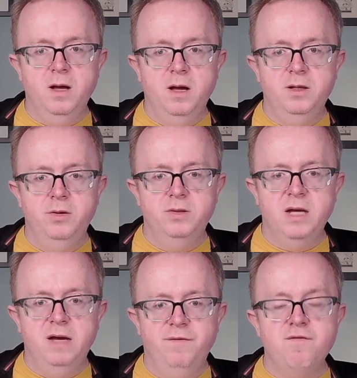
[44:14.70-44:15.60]
use
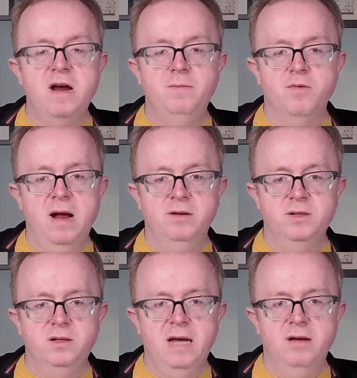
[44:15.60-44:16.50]
a frame around
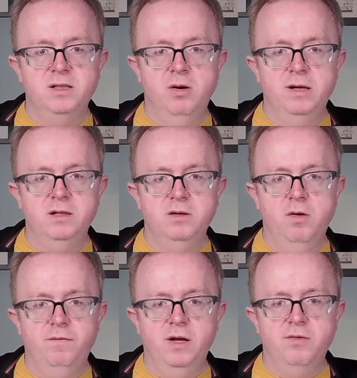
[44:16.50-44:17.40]
the outside
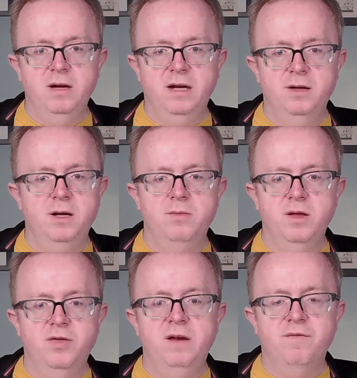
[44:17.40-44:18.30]
of the acrylic. I'd go with a
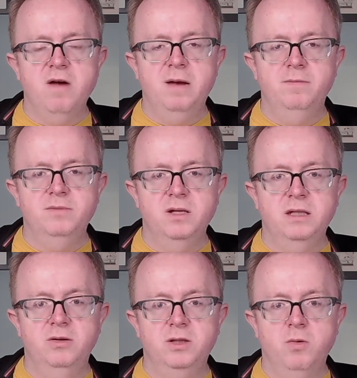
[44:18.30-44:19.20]
thin frame so as it
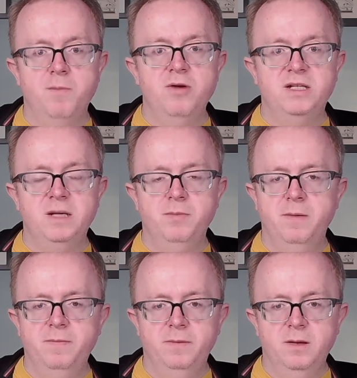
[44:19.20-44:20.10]
looks quite pretty, but
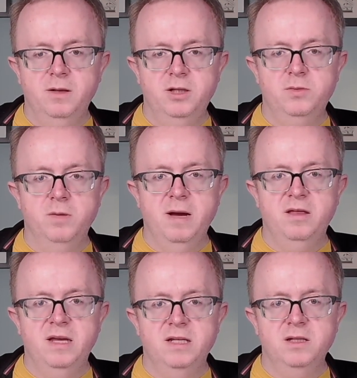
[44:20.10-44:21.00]
just want to make
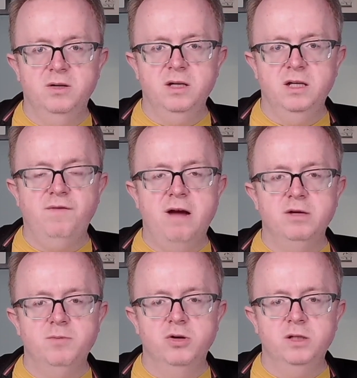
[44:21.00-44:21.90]
things look as fair as
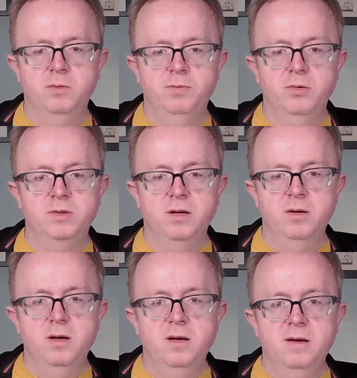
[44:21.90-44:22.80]
possible, but also
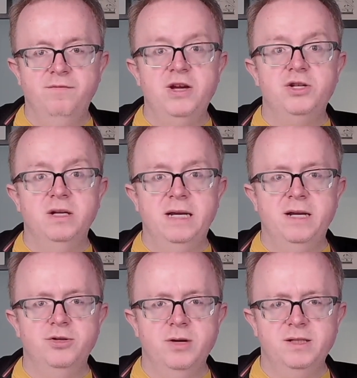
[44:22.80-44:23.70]
visually
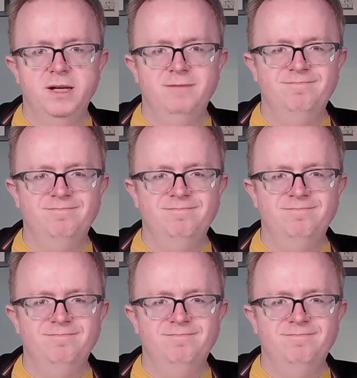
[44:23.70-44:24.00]
interesting.